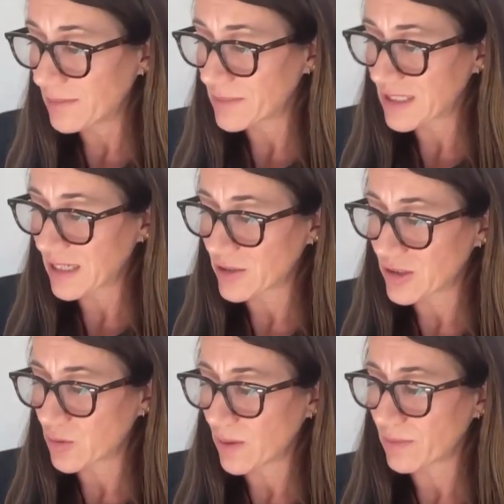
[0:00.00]

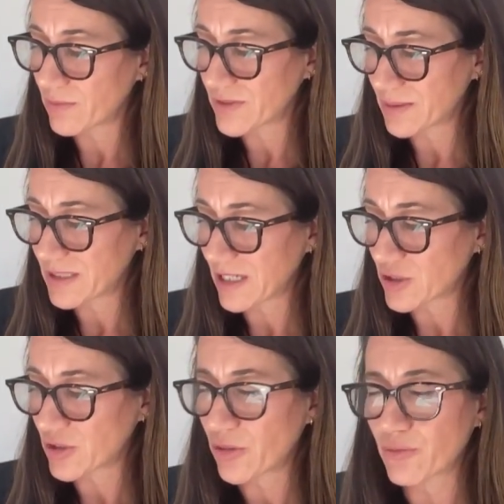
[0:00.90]
Section 12,
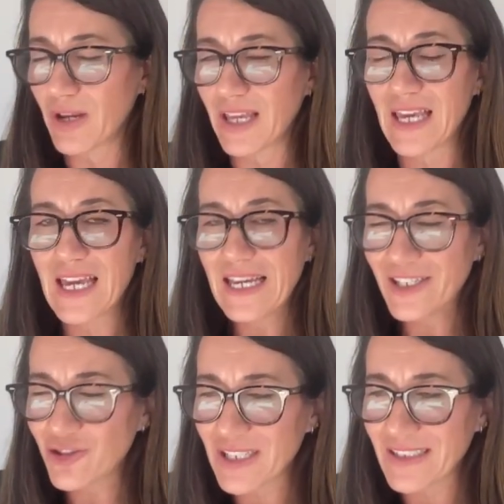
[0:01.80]
subsection 3.
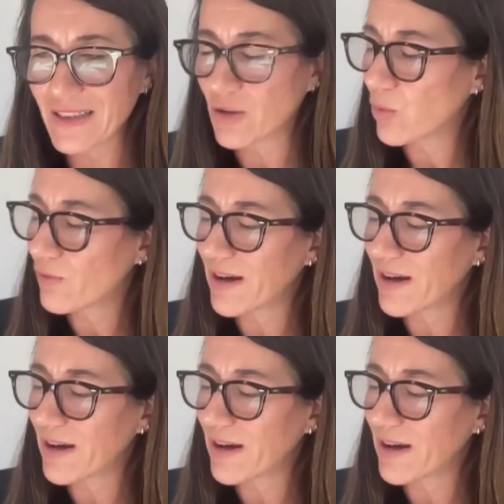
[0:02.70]
Interestingly, the court